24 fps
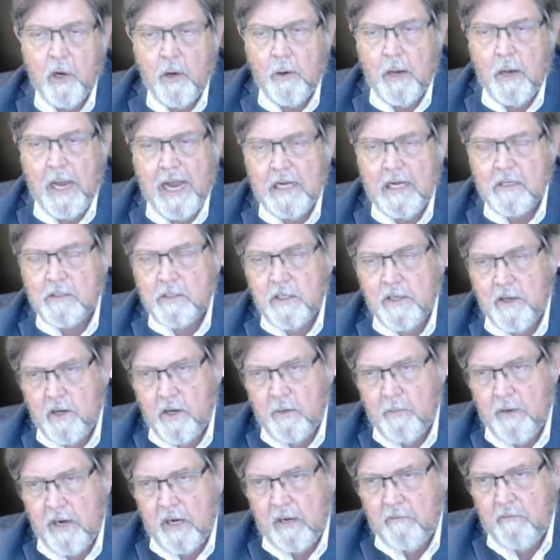actually
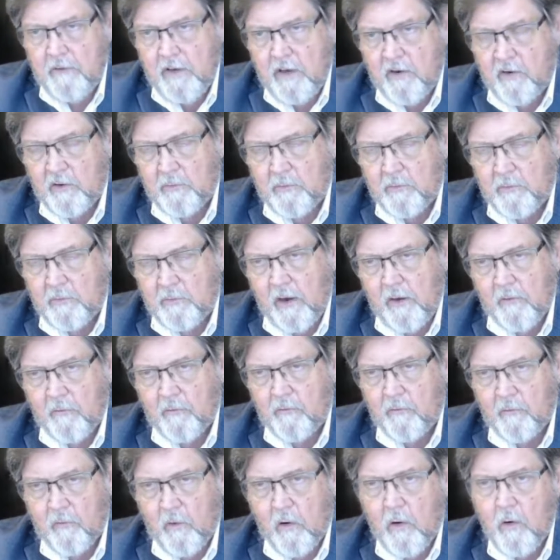come out of the
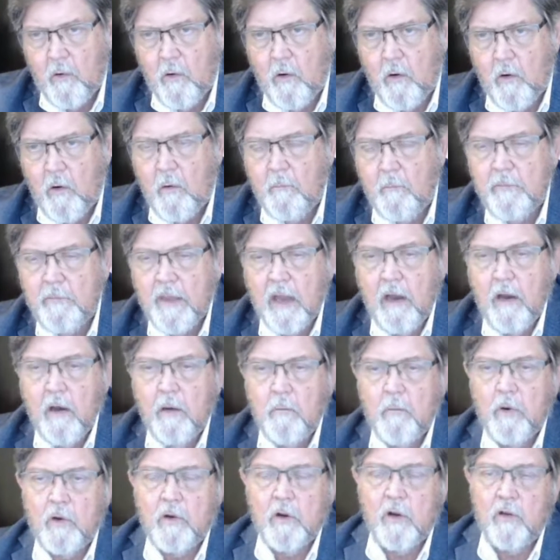experience stronger
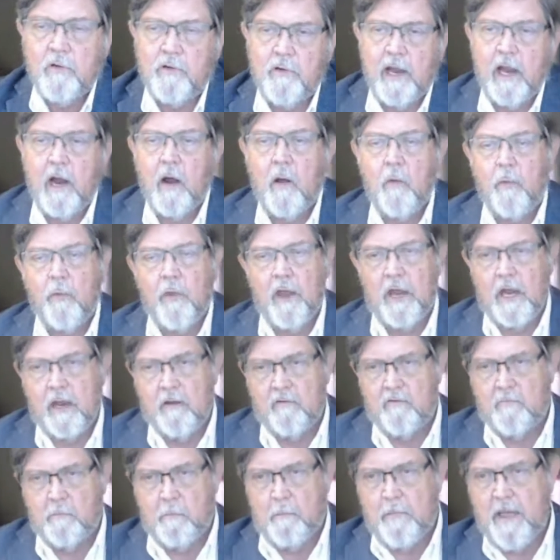because now they
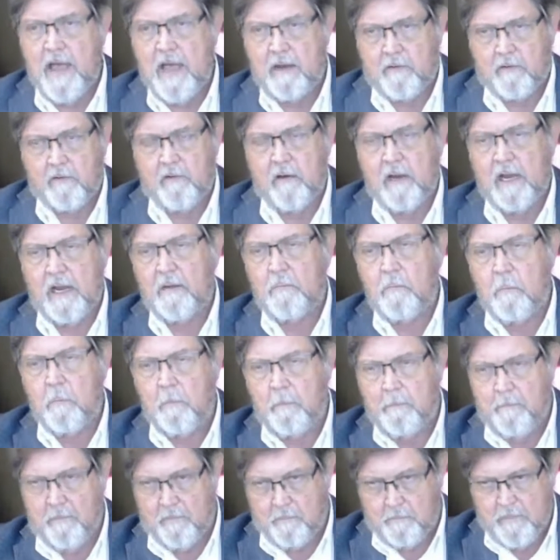have met
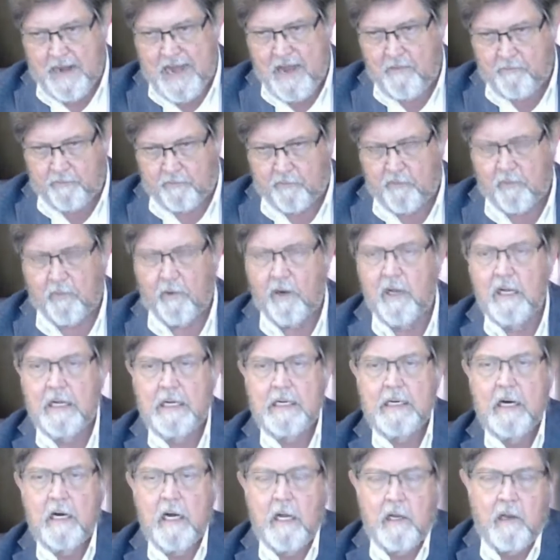and mastered
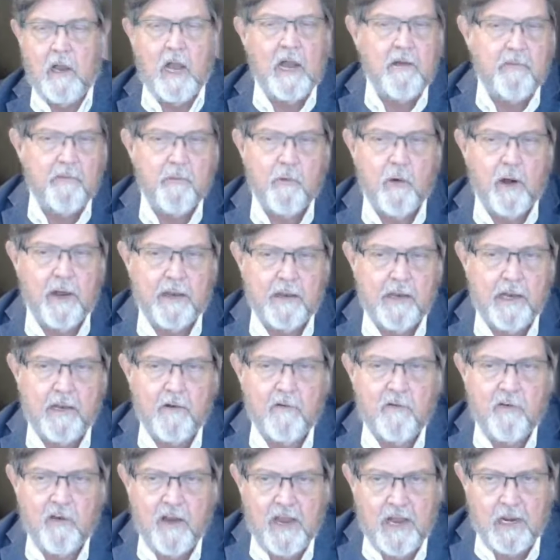a
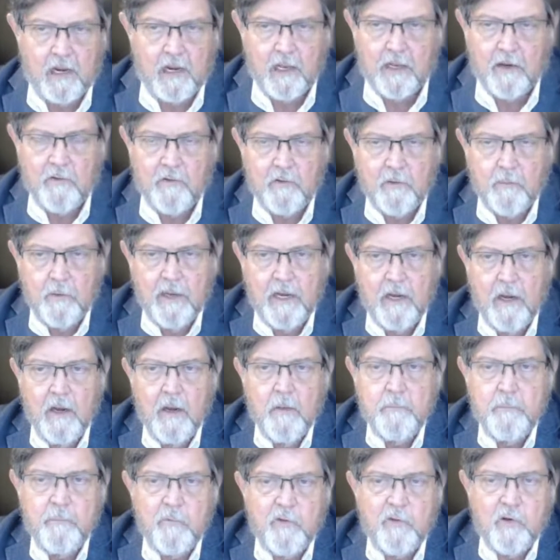life-threatening challenge.
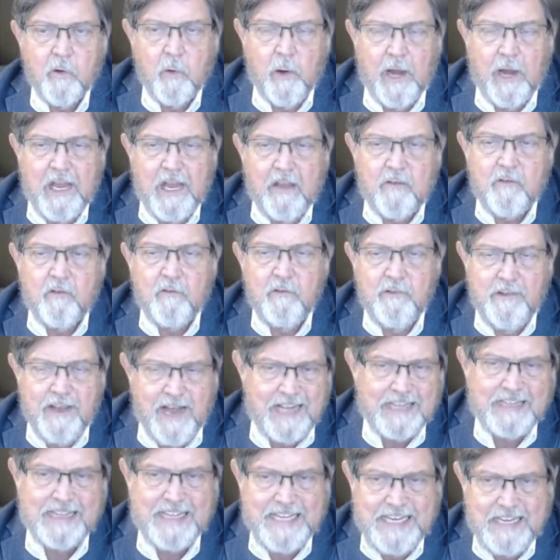So it's
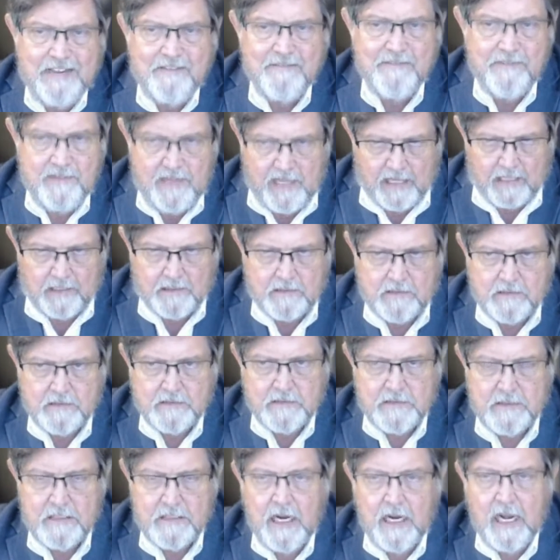not the event,
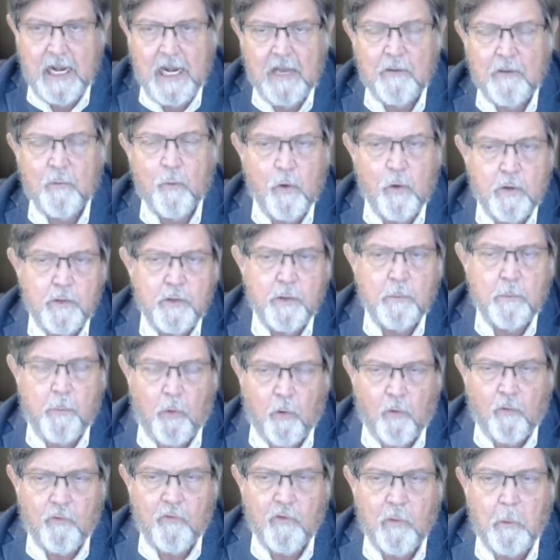it's what the
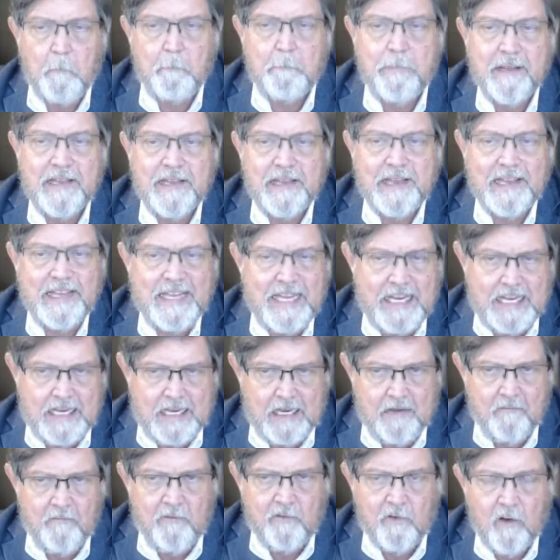person
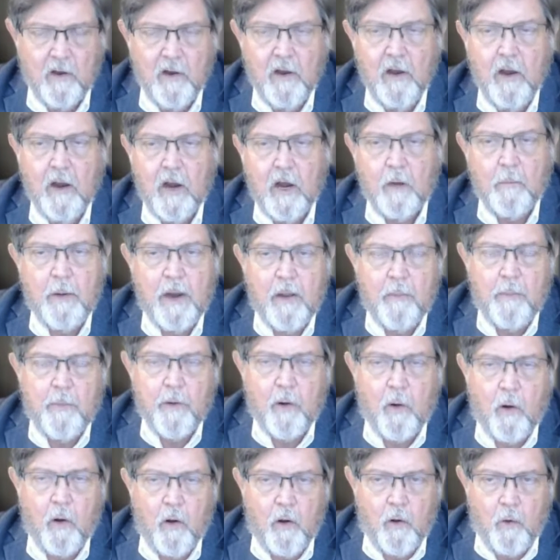believes about
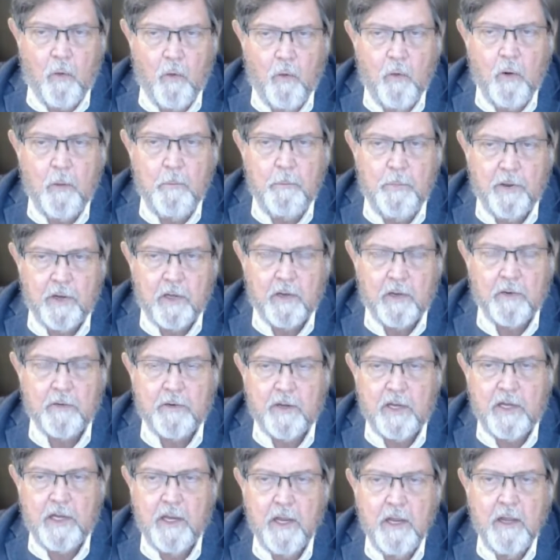their own
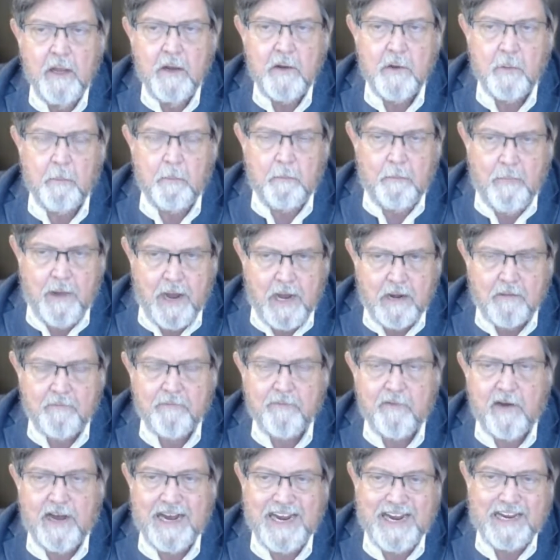ability to
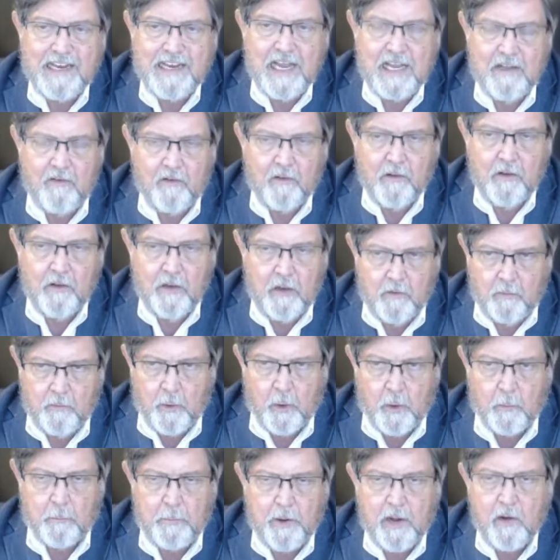modify
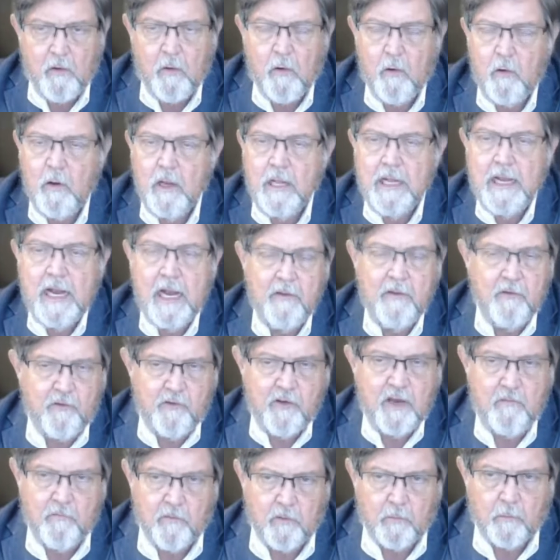their peril and
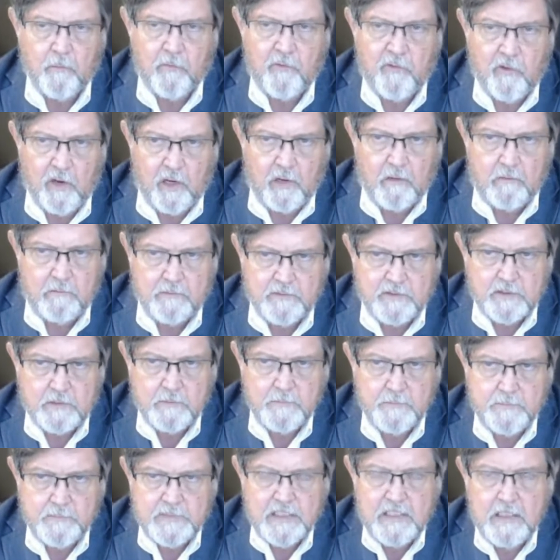save themselves.
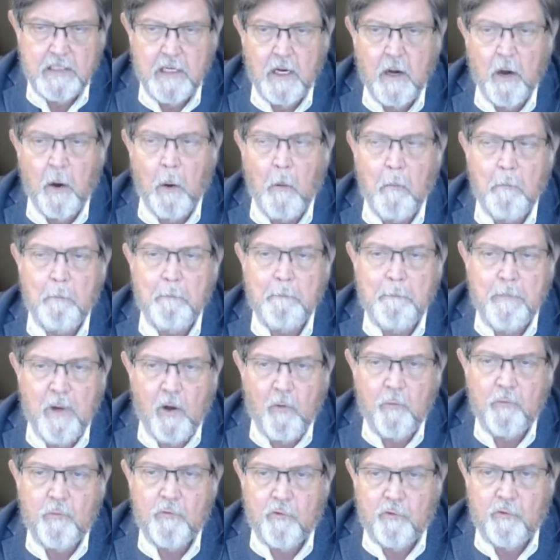
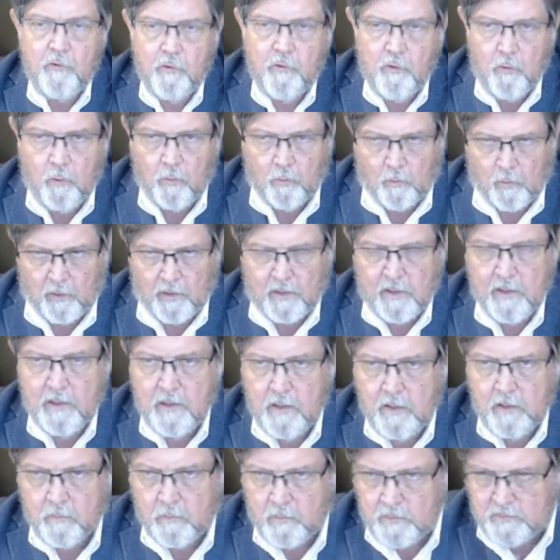Most children, in
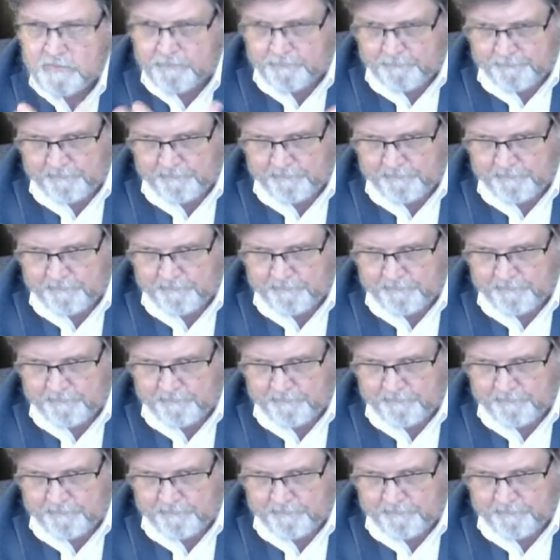other words,